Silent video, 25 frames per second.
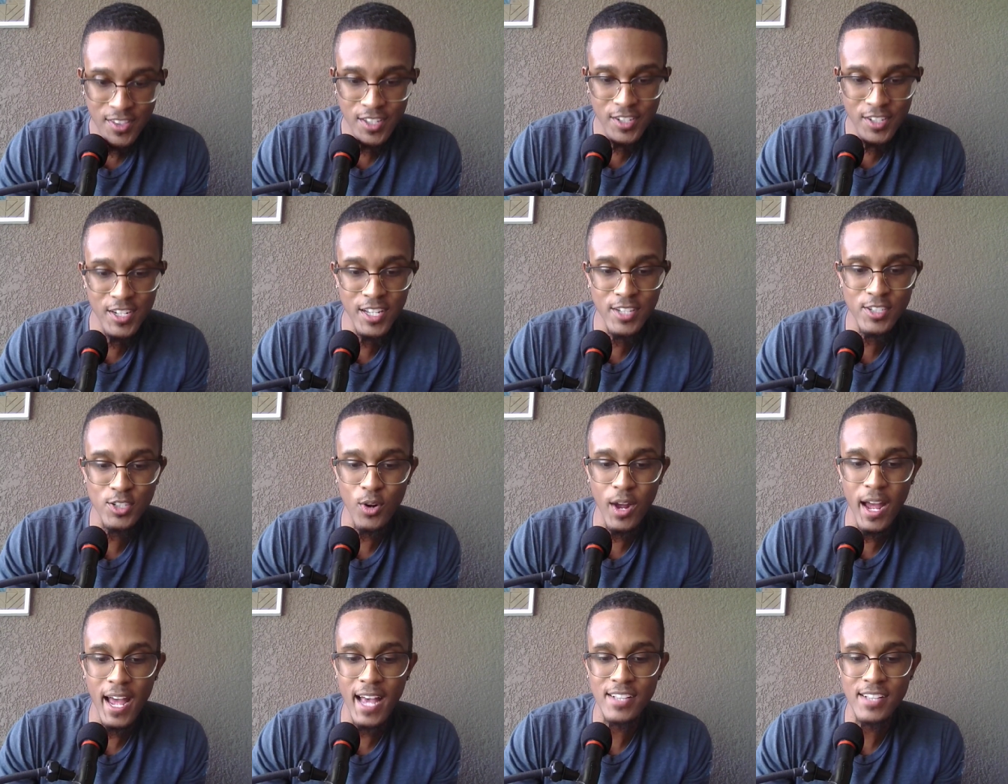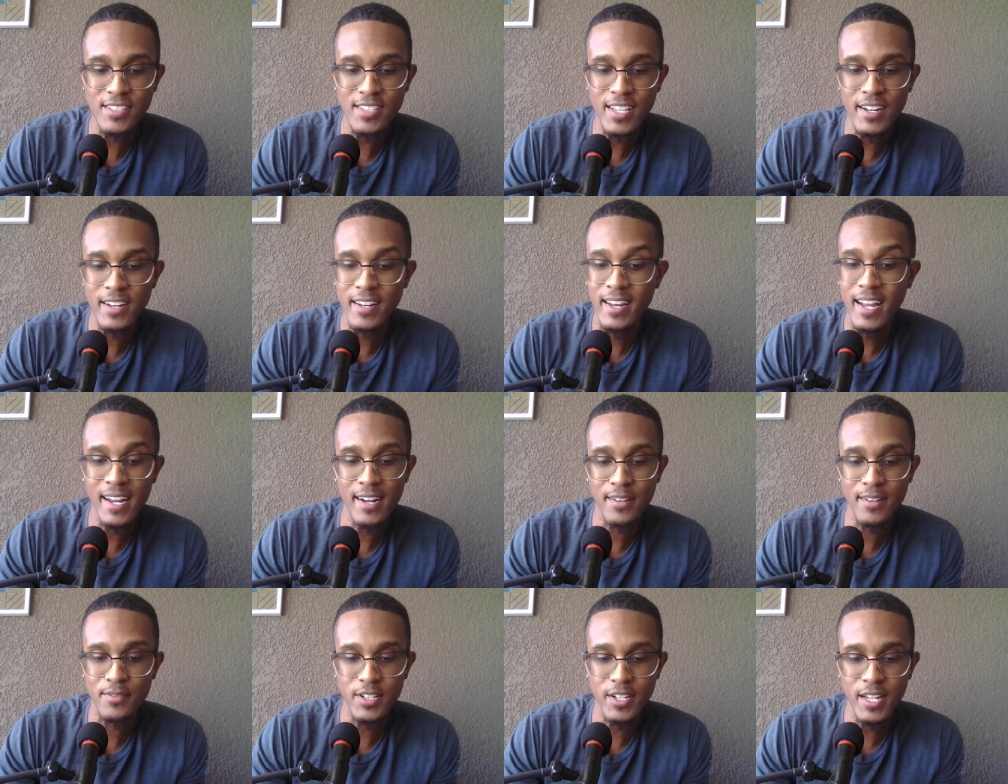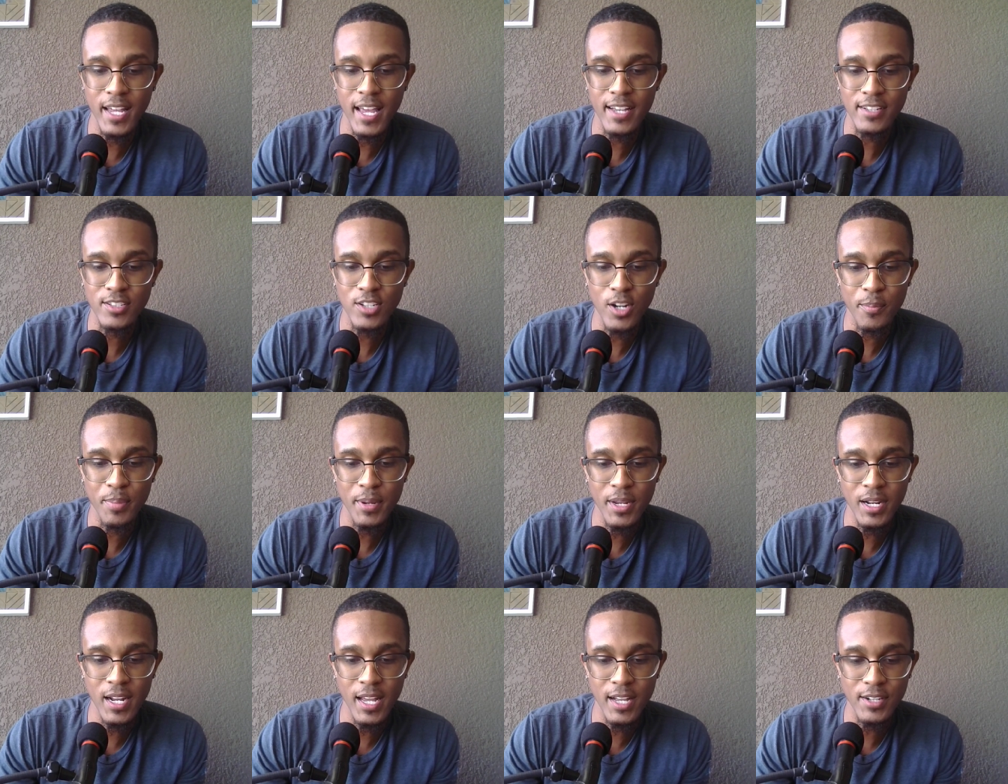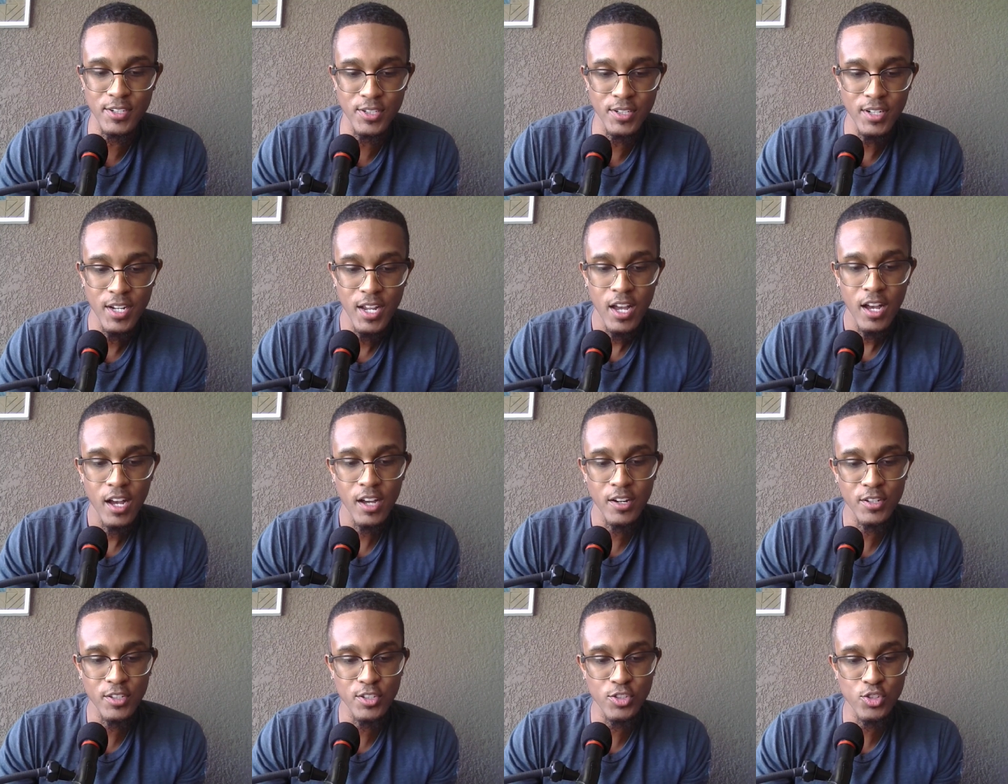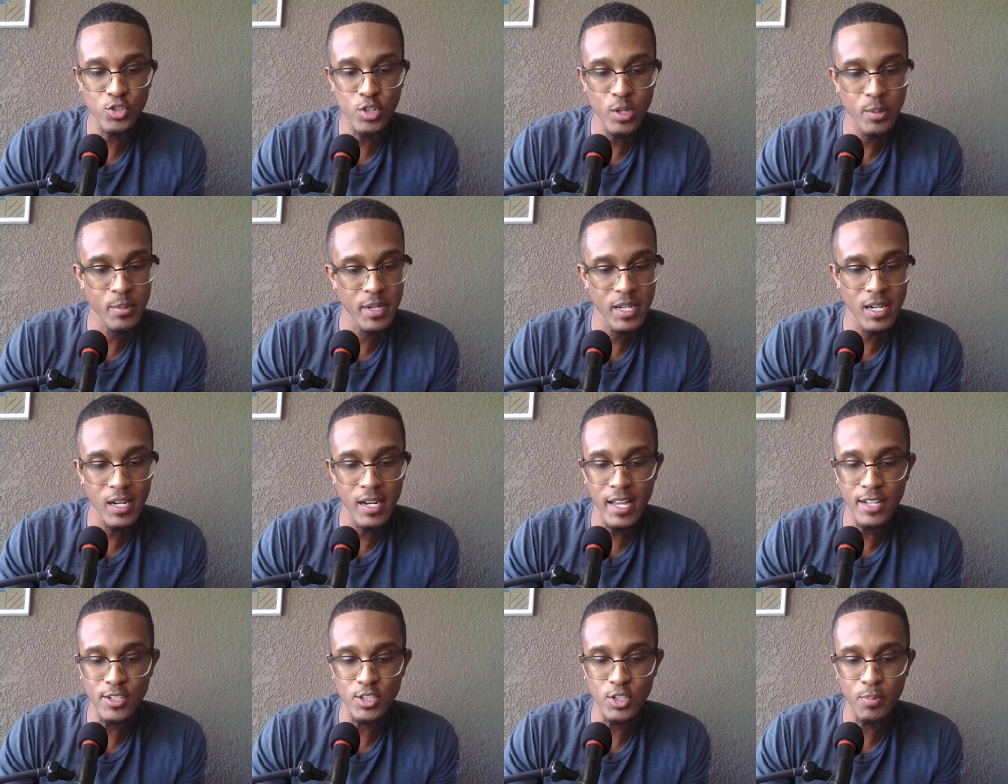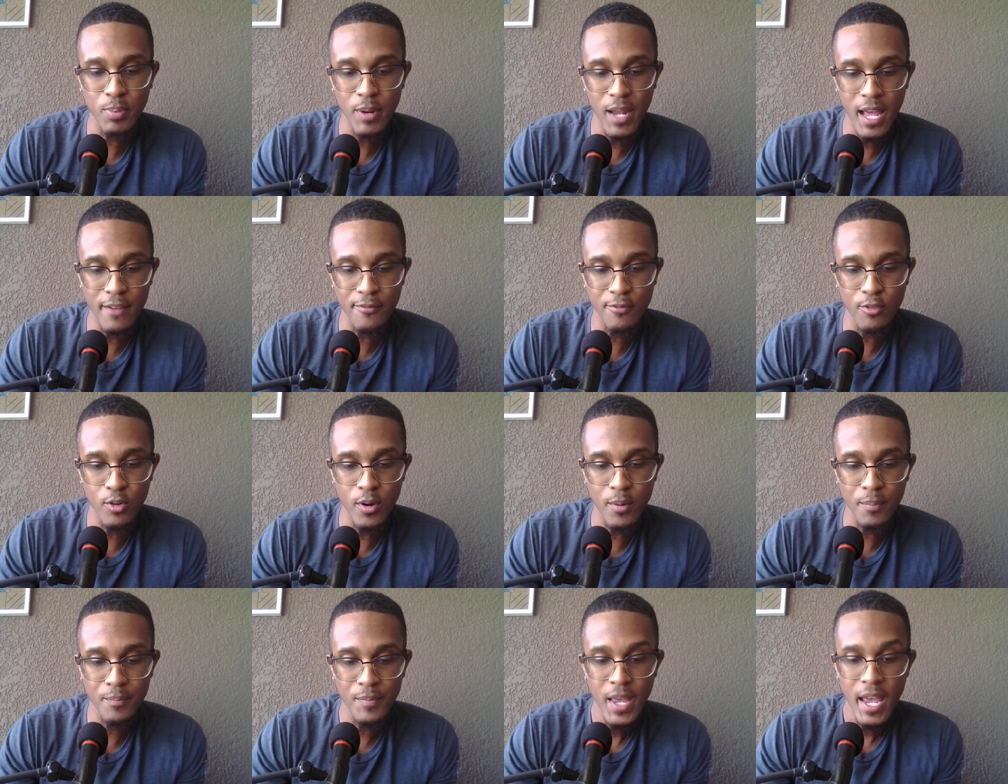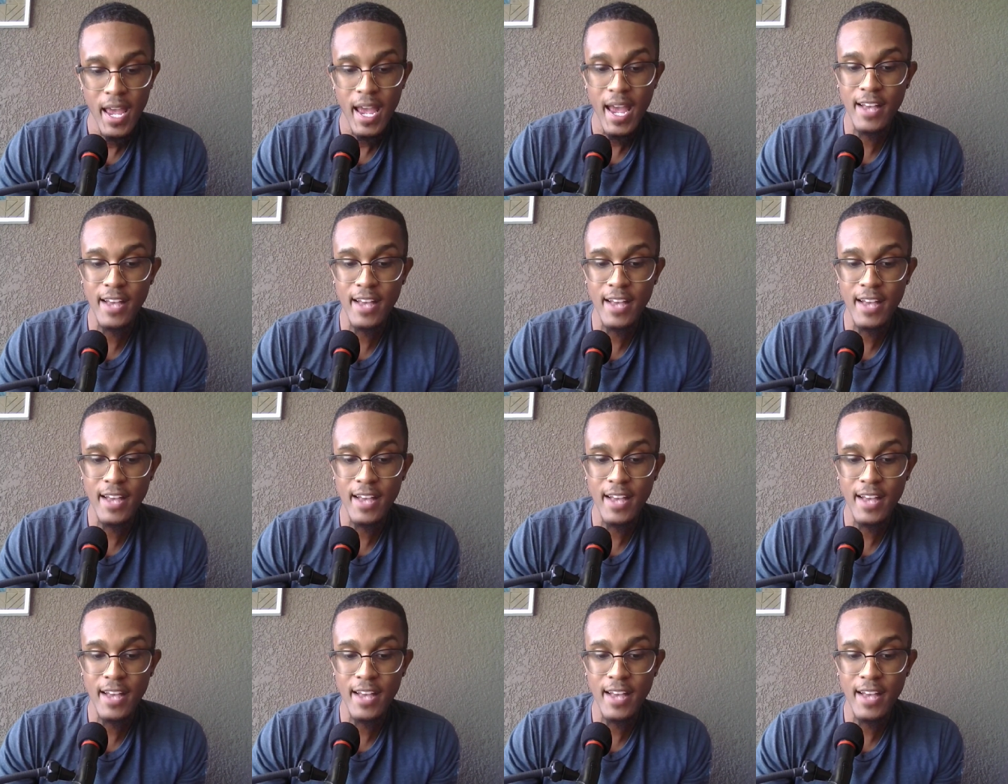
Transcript: the digital asset native to the XRP ledger, a distributed ledger platform,